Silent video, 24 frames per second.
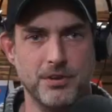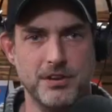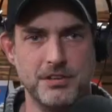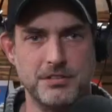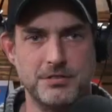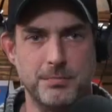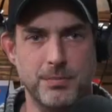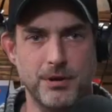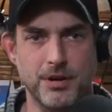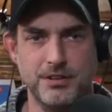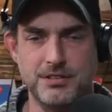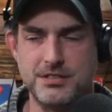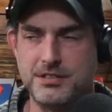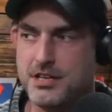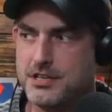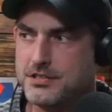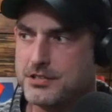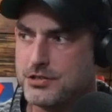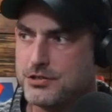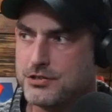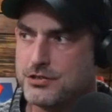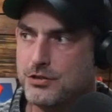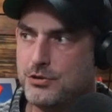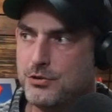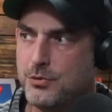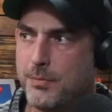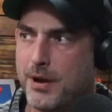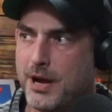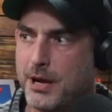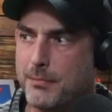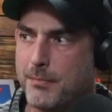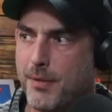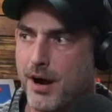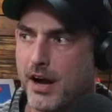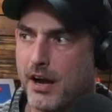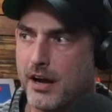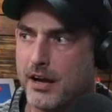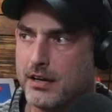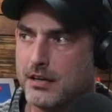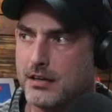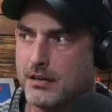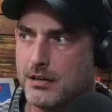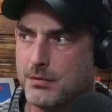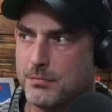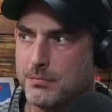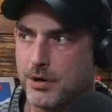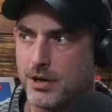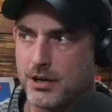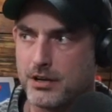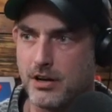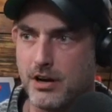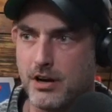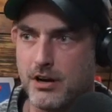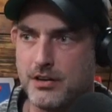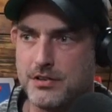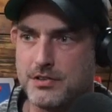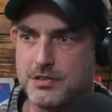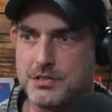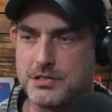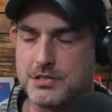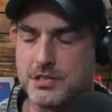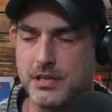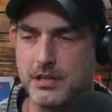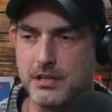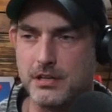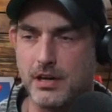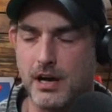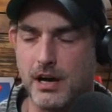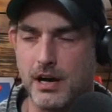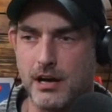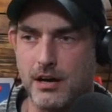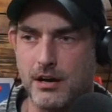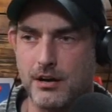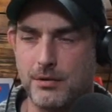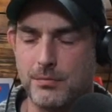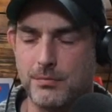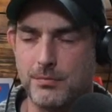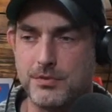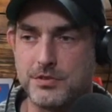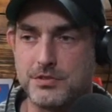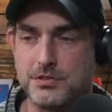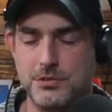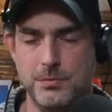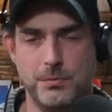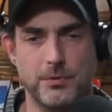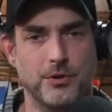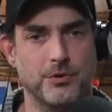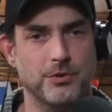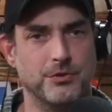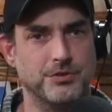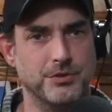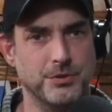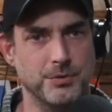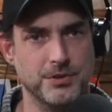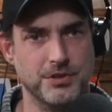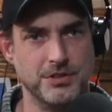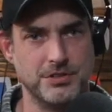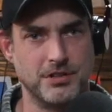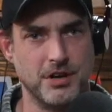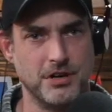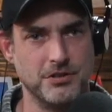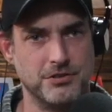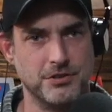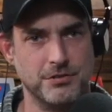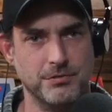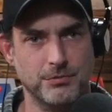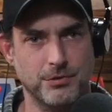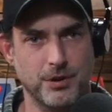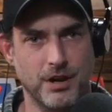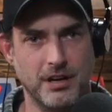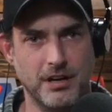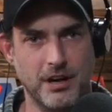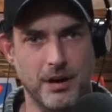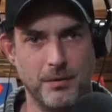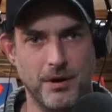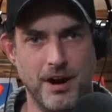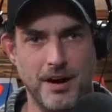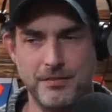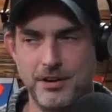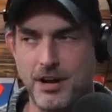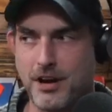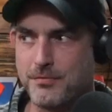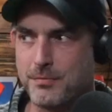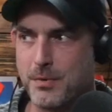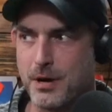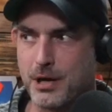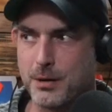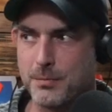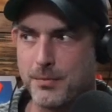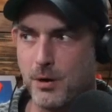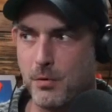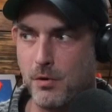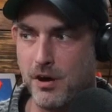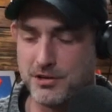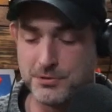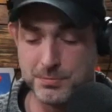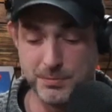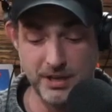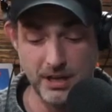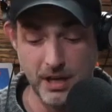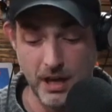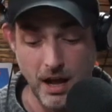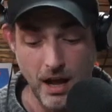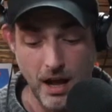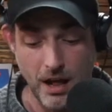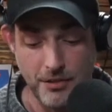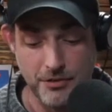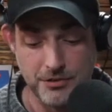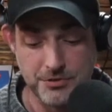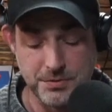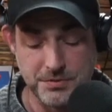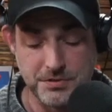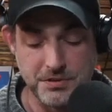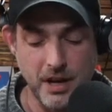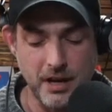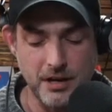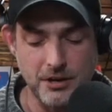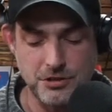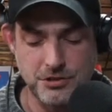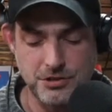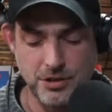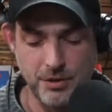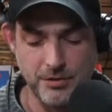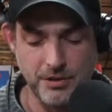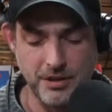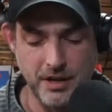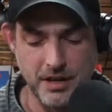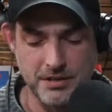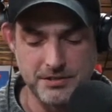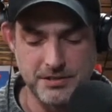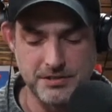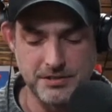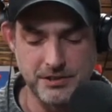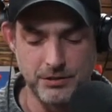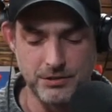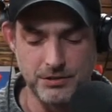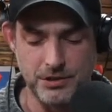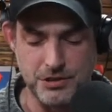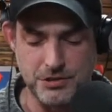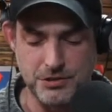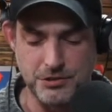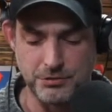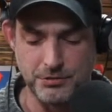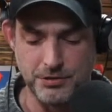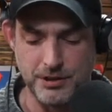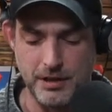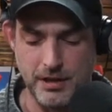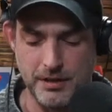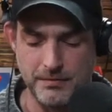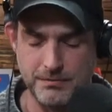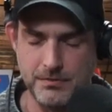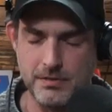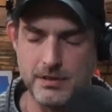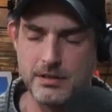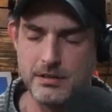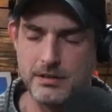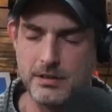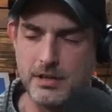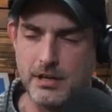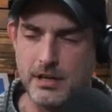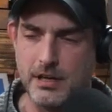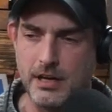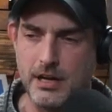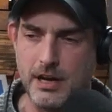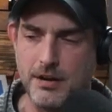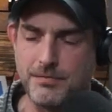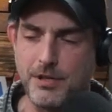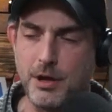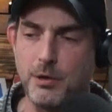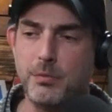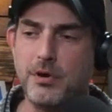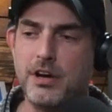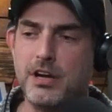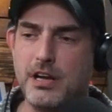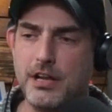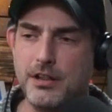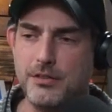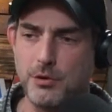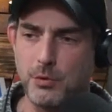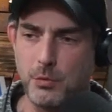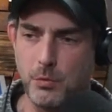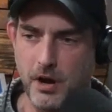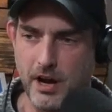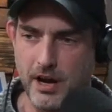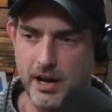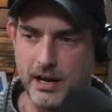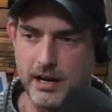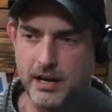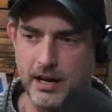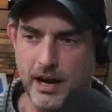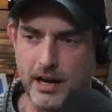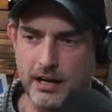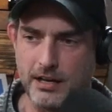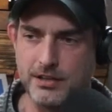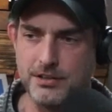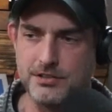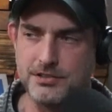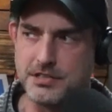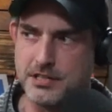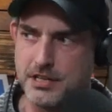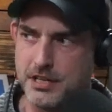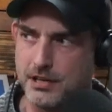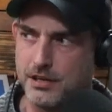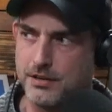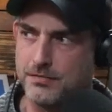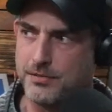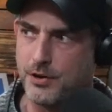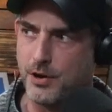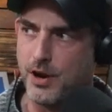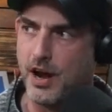lists, but season 2 made mine because, similar to a discussion Grant and I were having off mic about Watchmen, this was not a show that necessarily screamed. If they went either way, I could see it. If